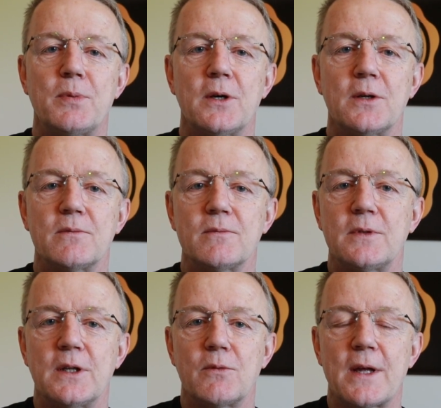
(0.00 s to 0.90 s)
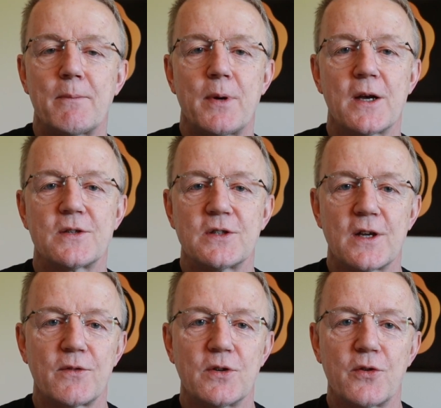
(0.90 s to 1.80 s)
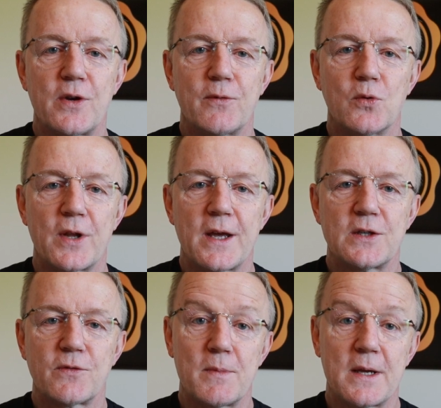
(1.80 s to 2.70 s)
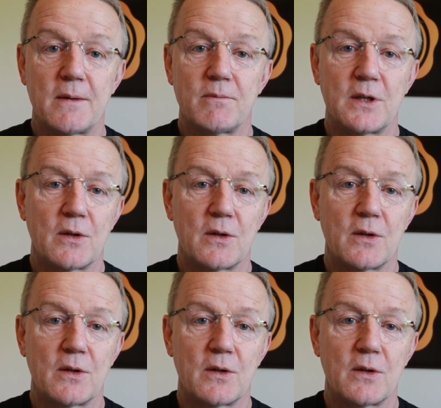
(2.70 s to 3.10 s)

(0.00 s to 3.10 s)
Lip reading: but that passes after 3 or 4 days for me.